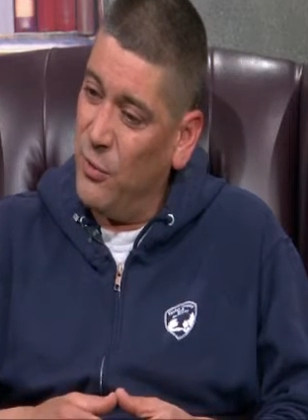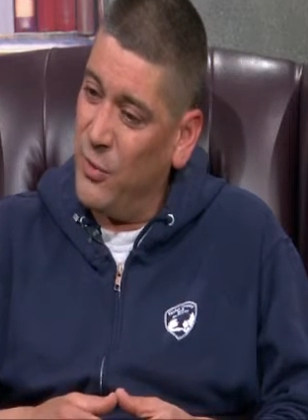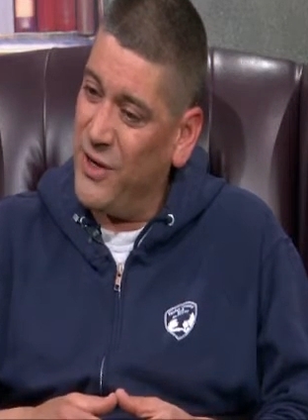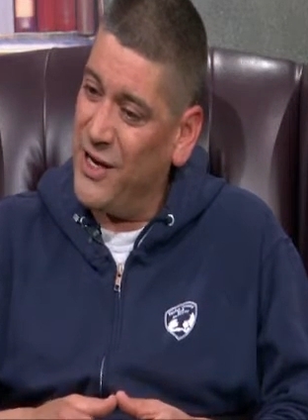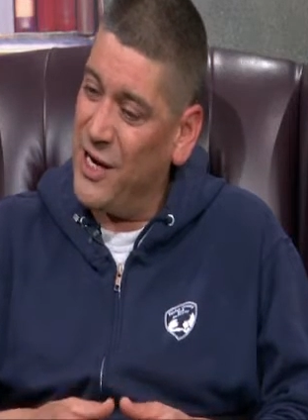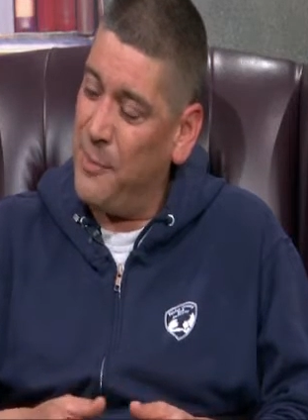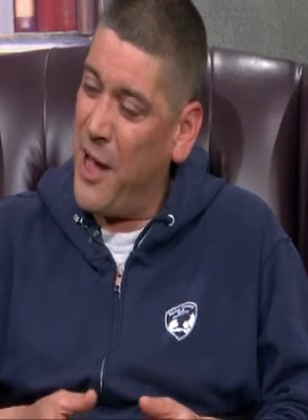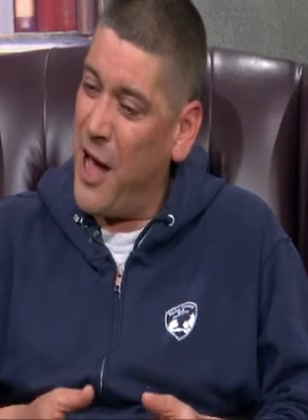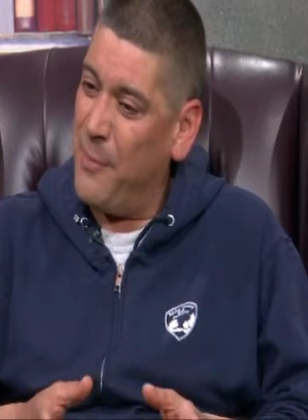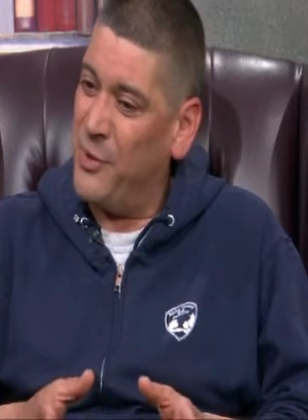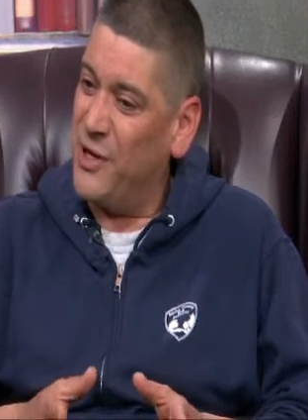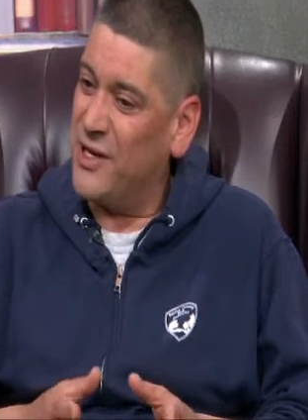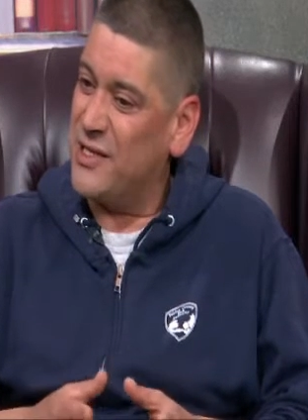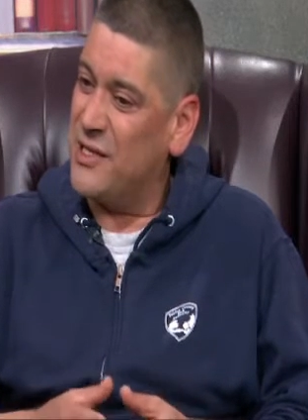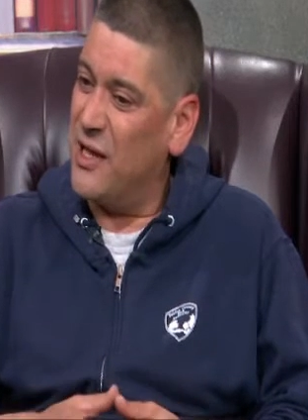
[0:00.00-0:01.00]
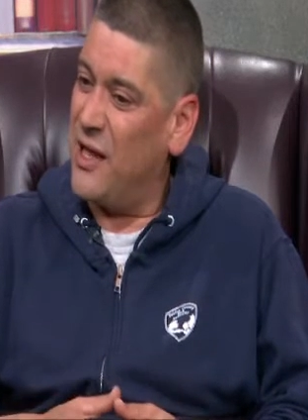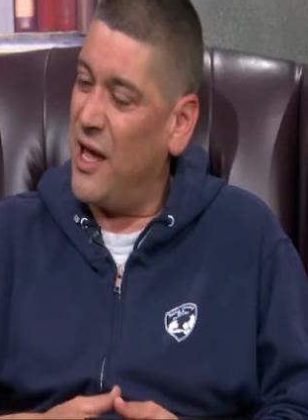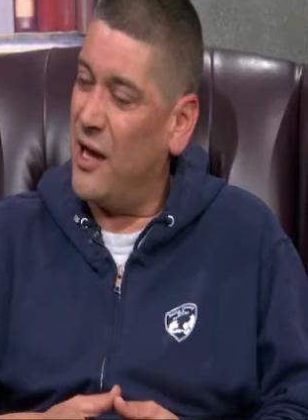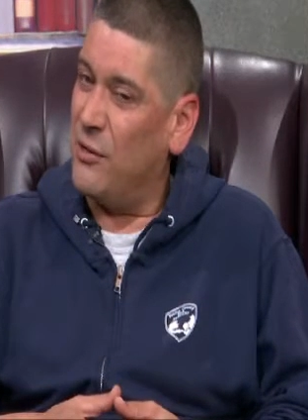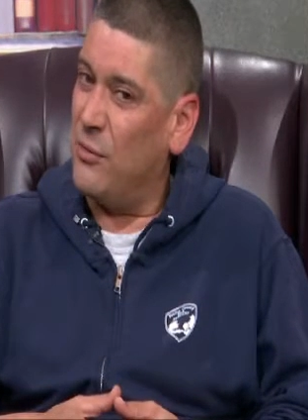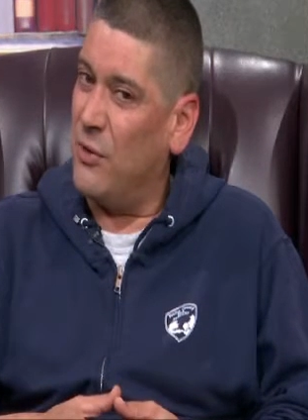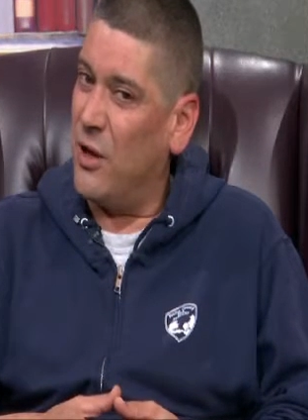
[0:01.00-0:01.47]
what ended up happening is the
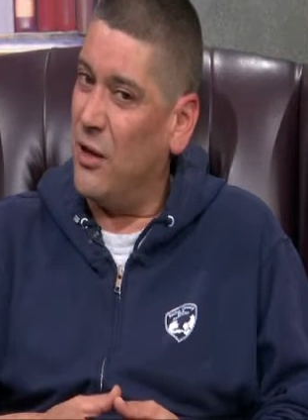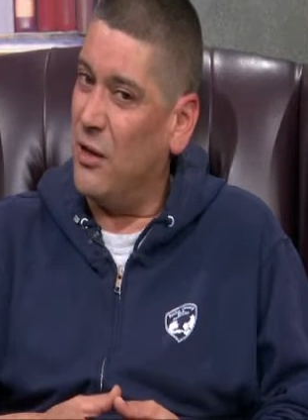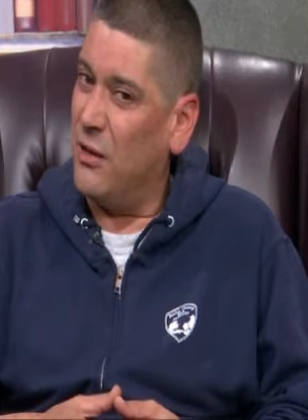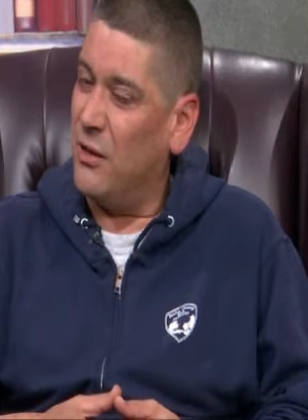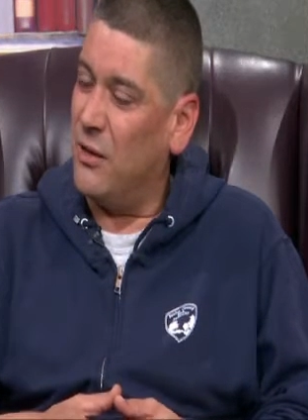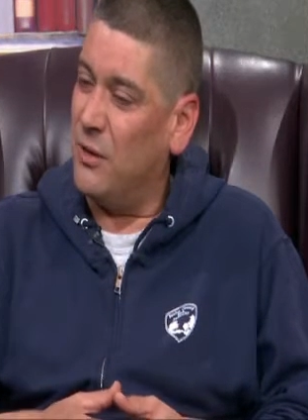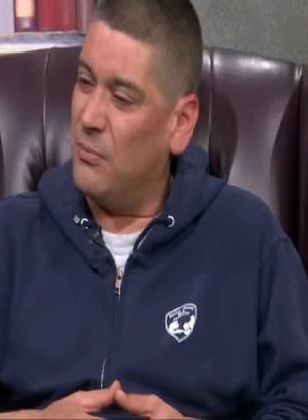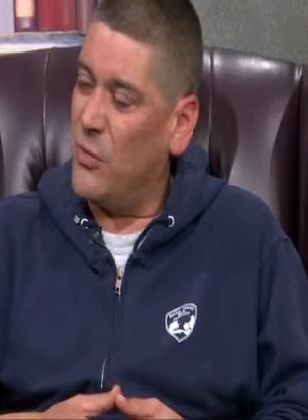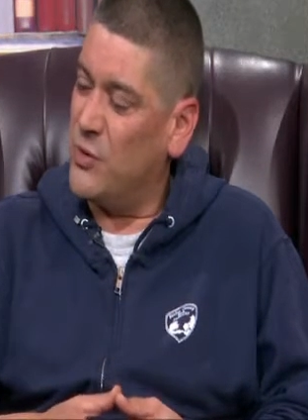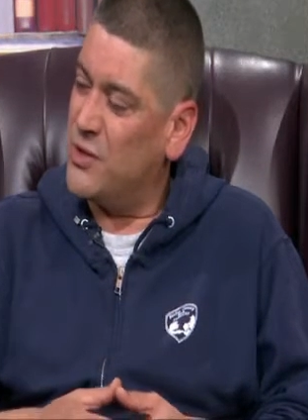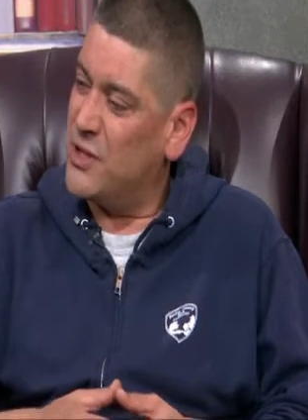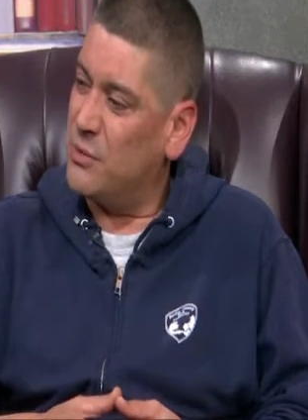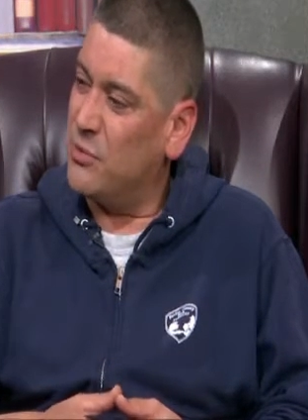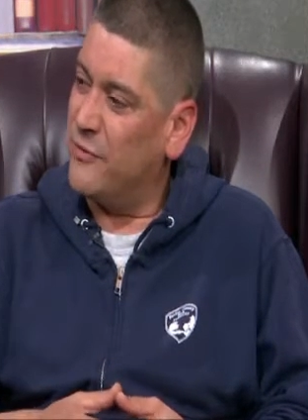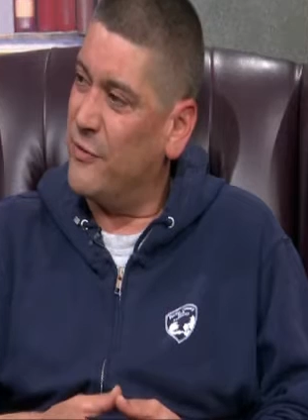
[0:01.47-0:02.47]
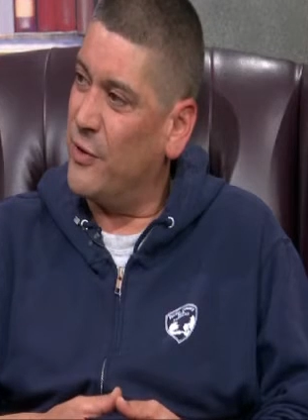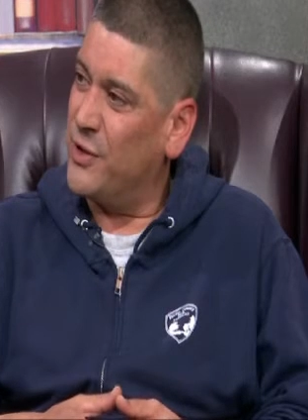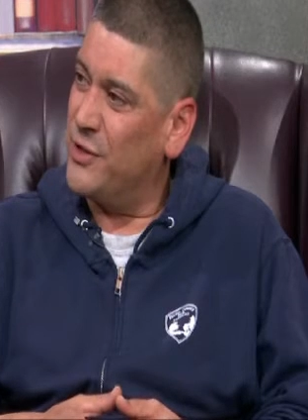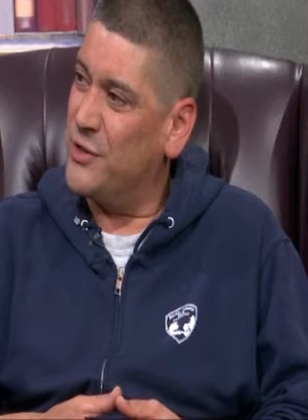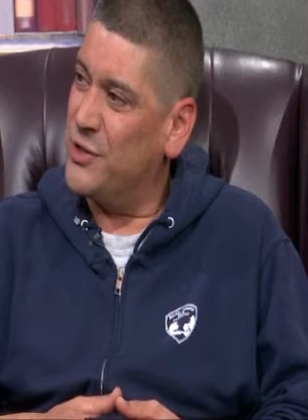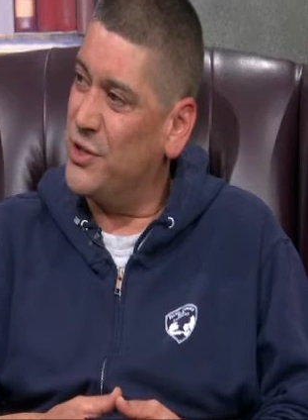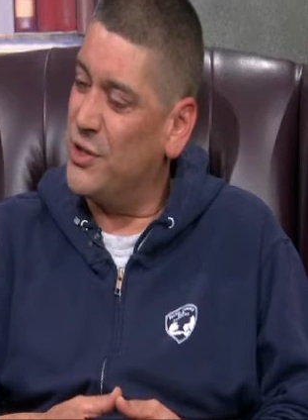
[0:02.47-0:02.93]
land uh, mostly
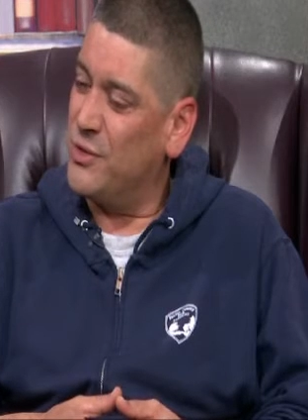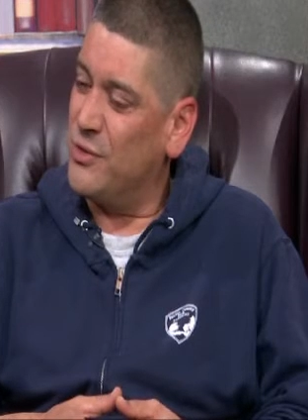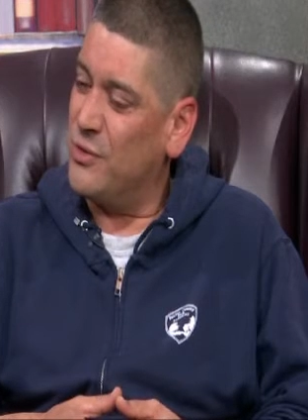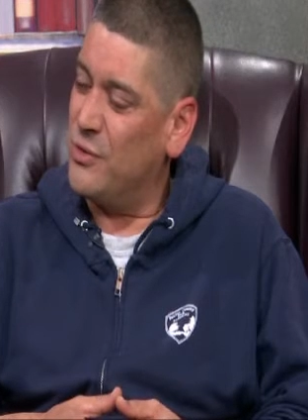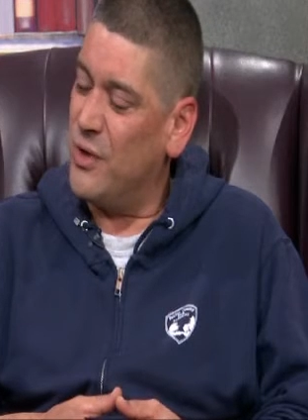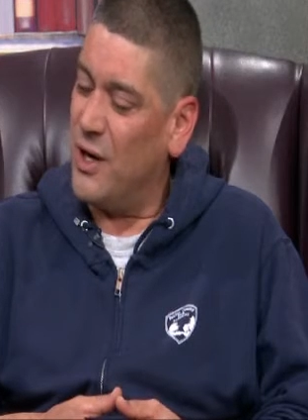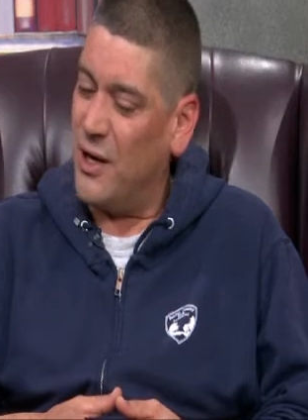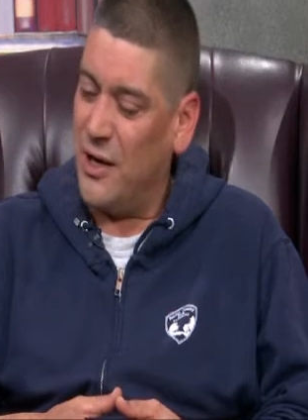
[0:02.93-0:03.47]
reverted to,